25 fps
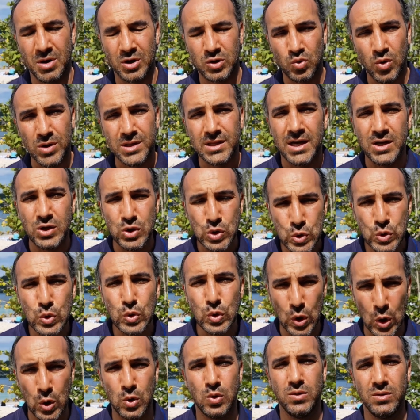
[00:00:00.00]
But what I
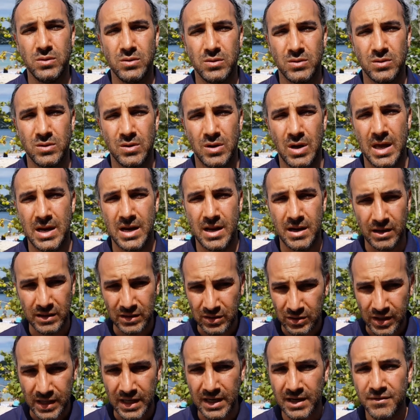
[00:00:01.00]
do know, and
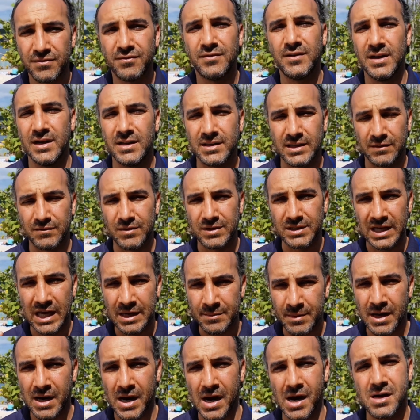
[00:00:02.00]
I really feel it every
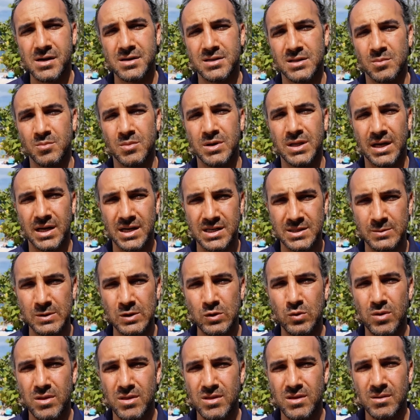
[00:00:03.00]
time I hire somebody and I
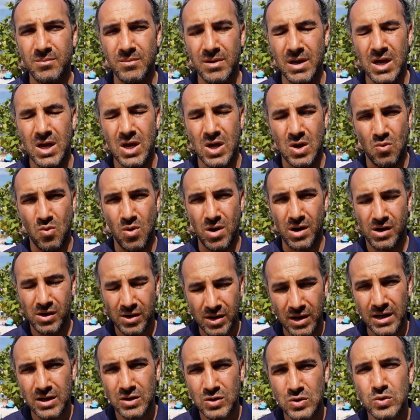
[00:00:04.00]
speak with them, what I
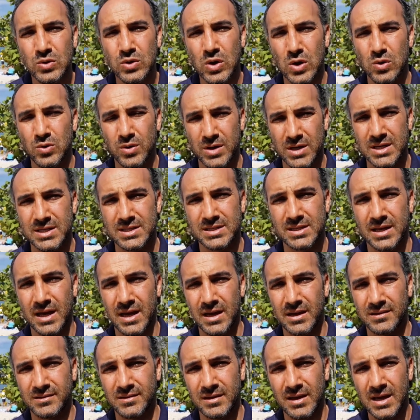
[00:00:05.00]
really do know is
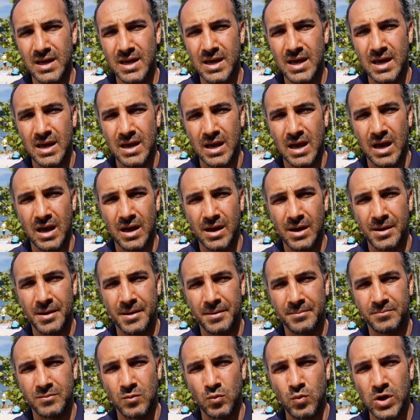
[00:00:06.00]

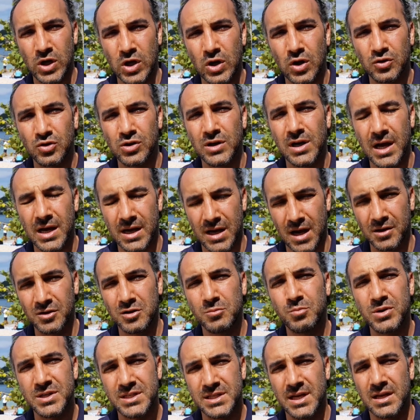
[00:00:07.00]
that we cannot rely
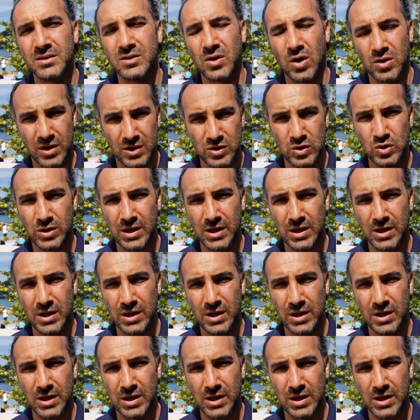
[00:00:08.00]
100% on